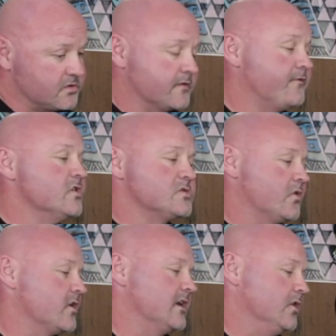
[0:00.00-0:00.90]
Like the first
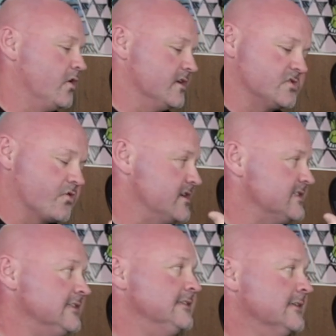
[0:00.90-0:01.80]
one I get a lot is
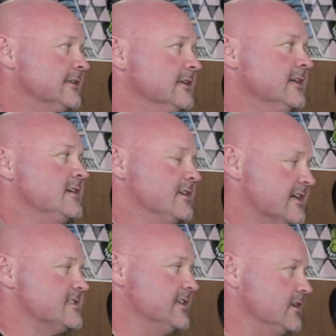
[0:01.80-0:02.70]
creatine. Yep.
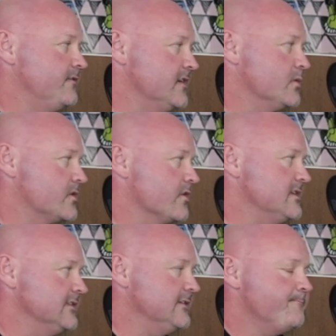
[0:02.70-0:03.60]
Does it interfere with
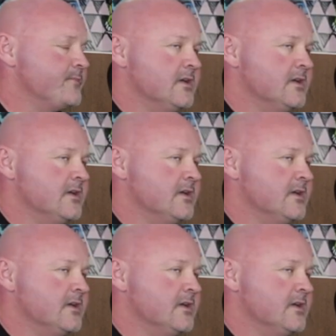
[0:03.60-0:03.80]
creatine?